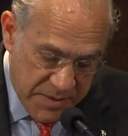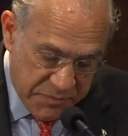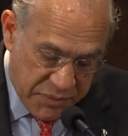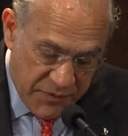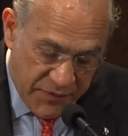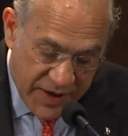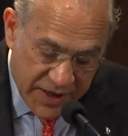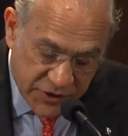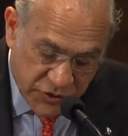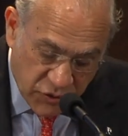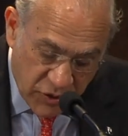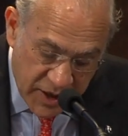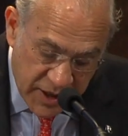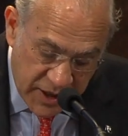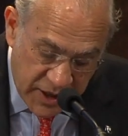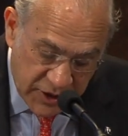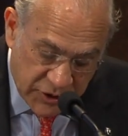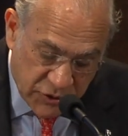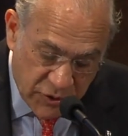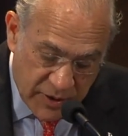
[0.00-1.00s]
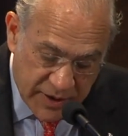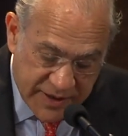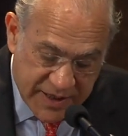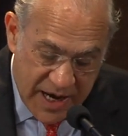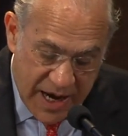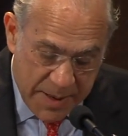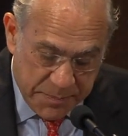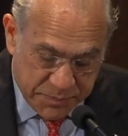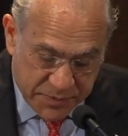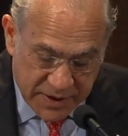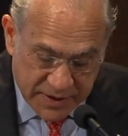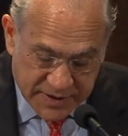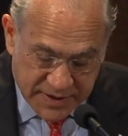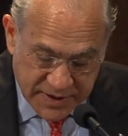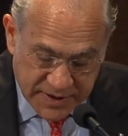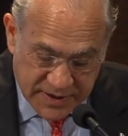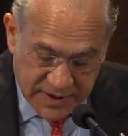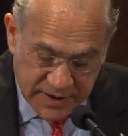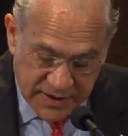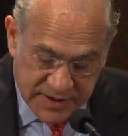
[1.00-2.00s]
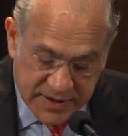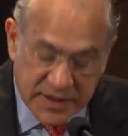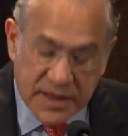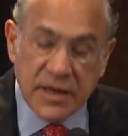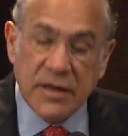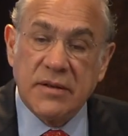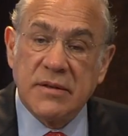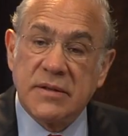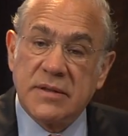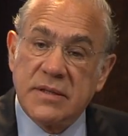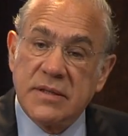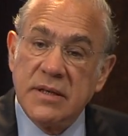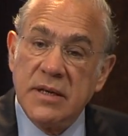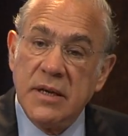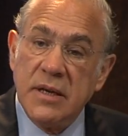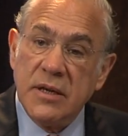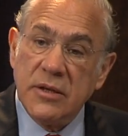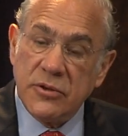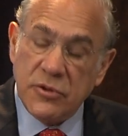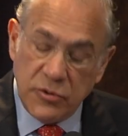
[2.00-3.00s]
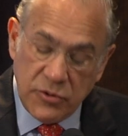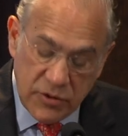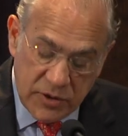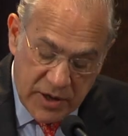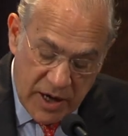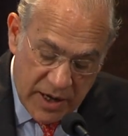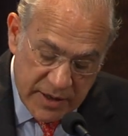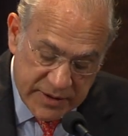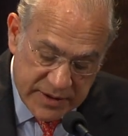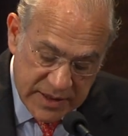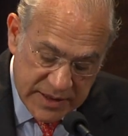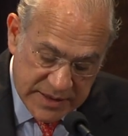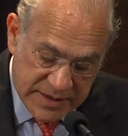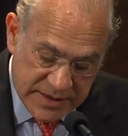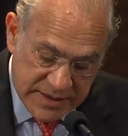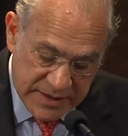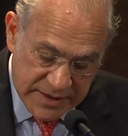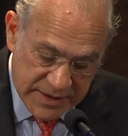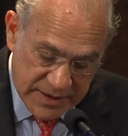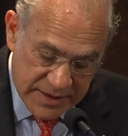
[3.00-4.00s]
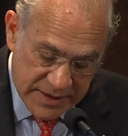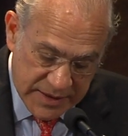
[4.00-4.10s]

provide training to adapt existing skills to new contexts.